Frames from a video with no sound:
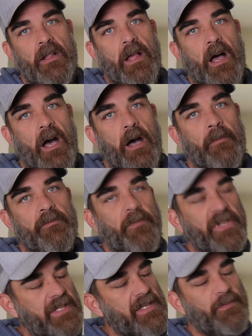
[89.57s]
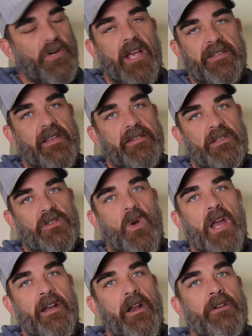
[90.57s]
But this process is
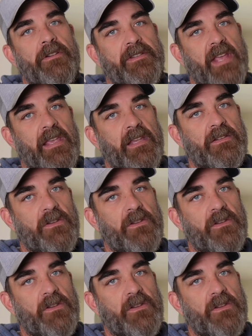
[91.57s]
quite an undertaking.